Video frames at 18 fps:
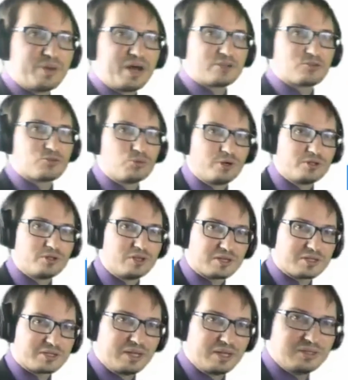part to
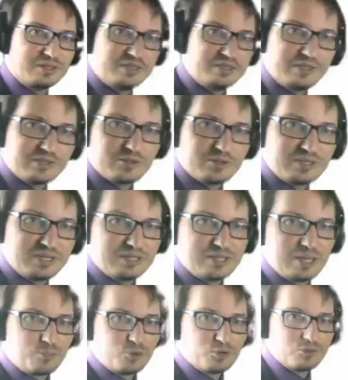understand. This is the
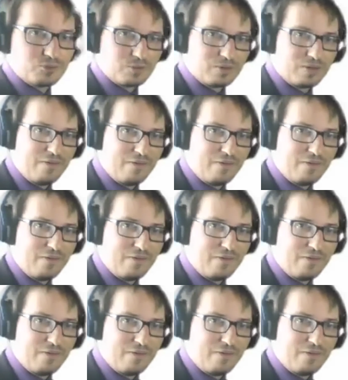data model.